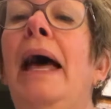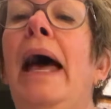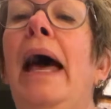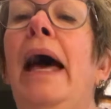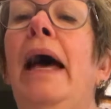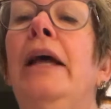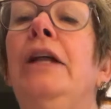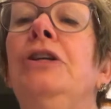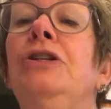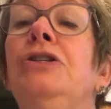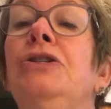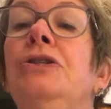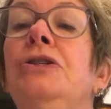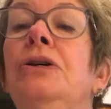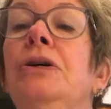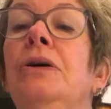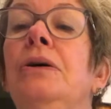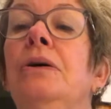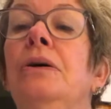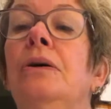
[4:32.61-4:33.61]
edged
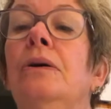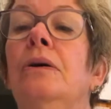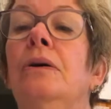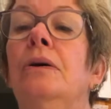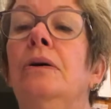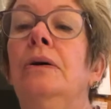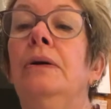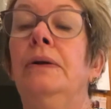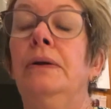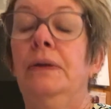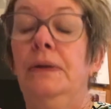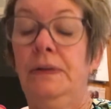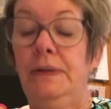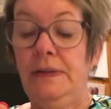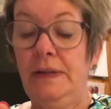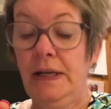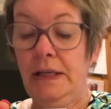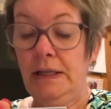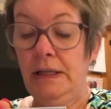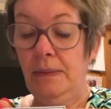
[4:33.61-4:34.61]

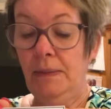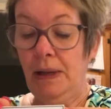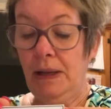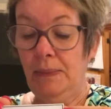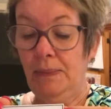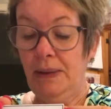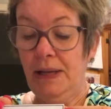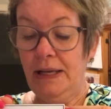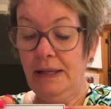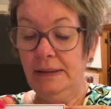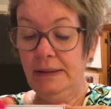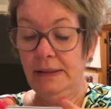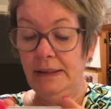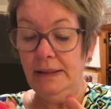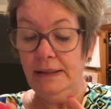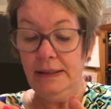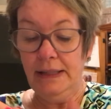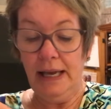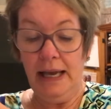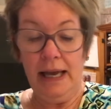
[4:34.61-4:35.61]
sentiment
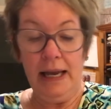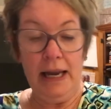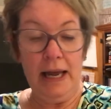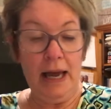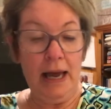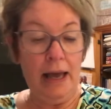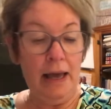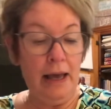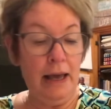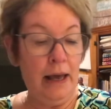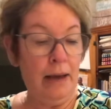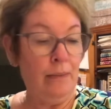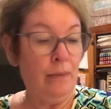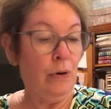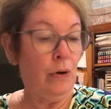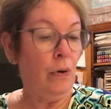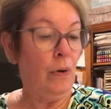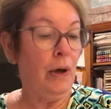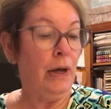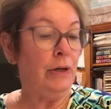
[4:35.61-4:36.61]
pieces, and I am
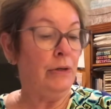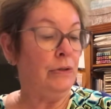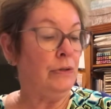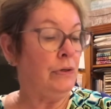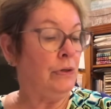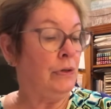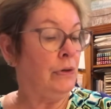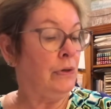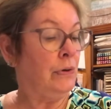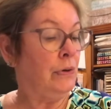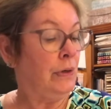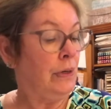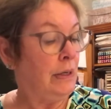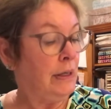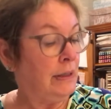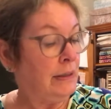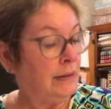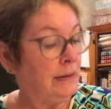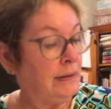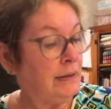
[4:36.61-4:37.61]
going to
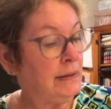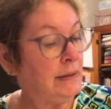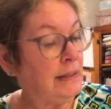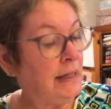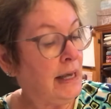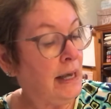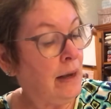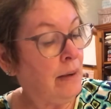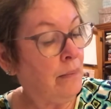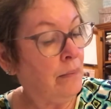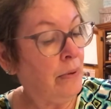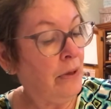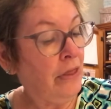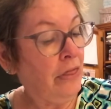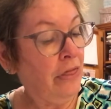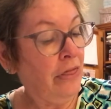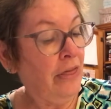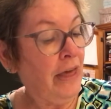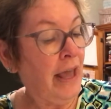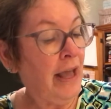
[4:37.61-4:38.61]
stamp
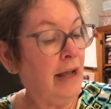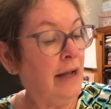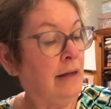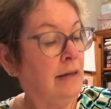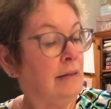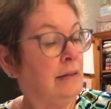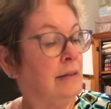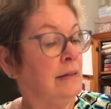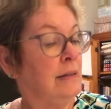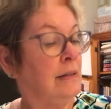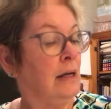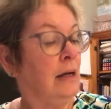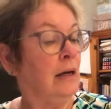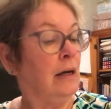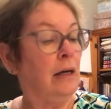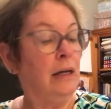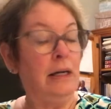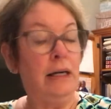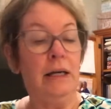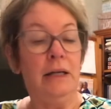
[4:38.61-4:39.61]
thanks
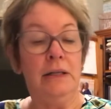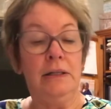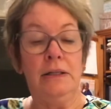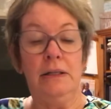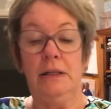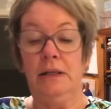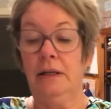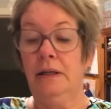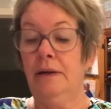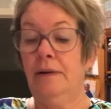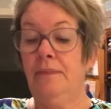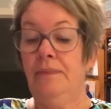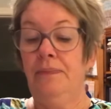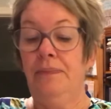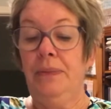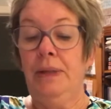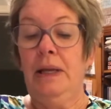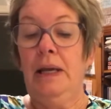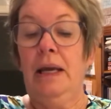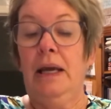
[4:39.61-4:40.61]
on it.
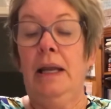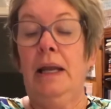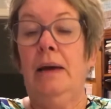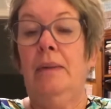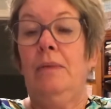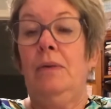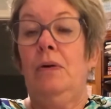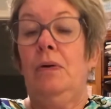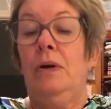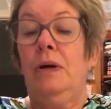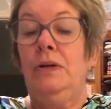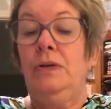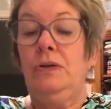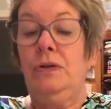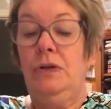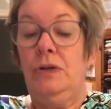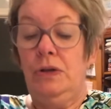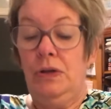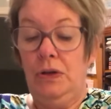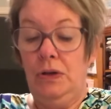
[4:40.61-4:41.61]
And I'm going
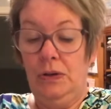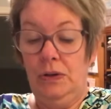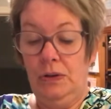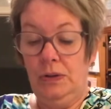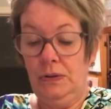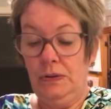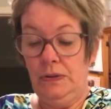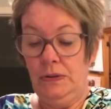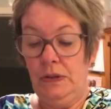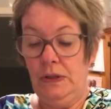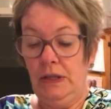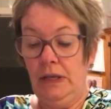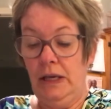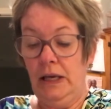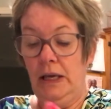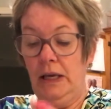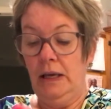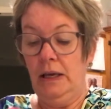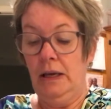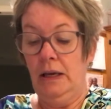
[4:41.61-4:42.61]
to use
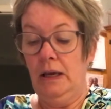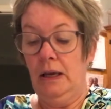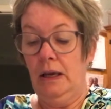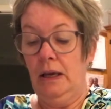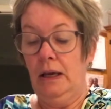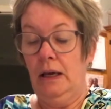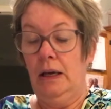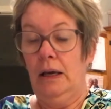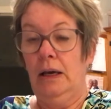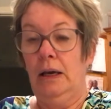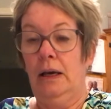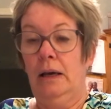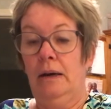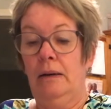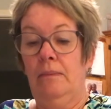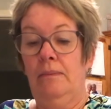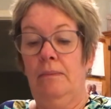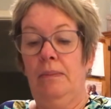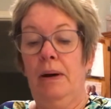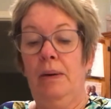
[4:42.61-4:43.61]
the
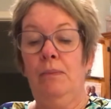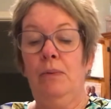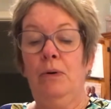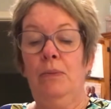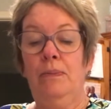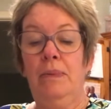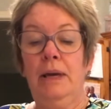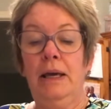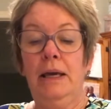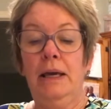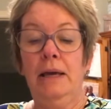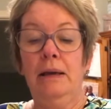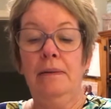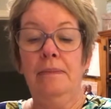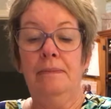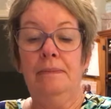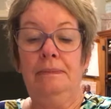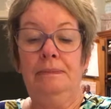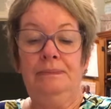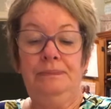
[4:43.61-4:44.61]
bumblebee,
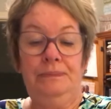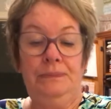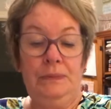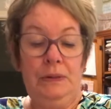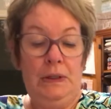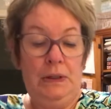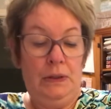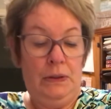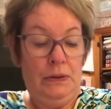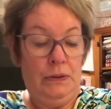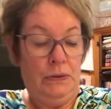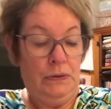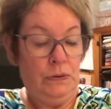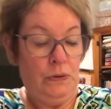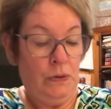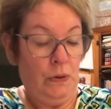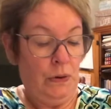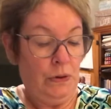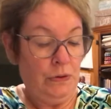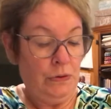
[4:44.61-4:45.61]

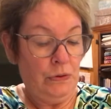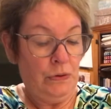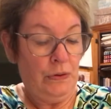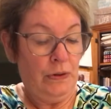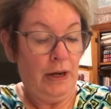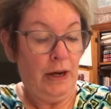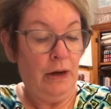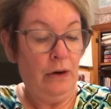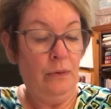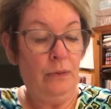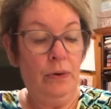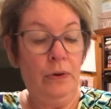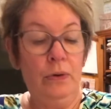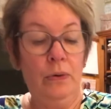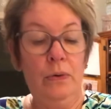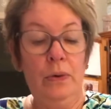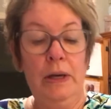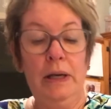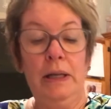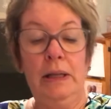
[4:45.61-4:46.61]
so I'll do that real
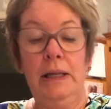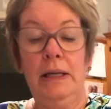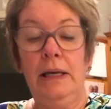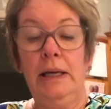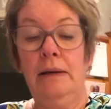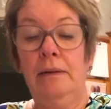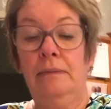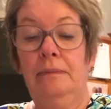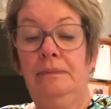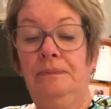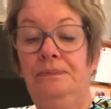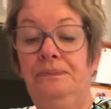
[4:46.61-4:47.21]
quickly.